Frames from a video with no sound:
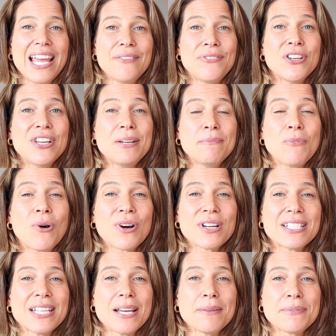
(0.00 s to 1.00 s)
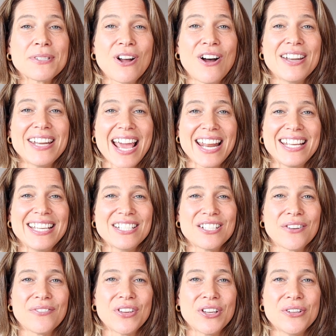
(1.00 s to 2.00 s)
If you need more tips on nanny
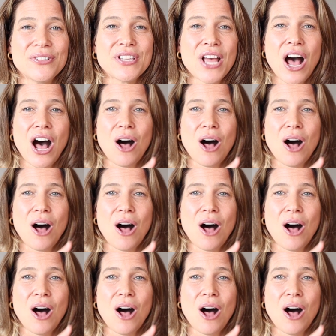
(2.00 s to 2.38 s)
interviews,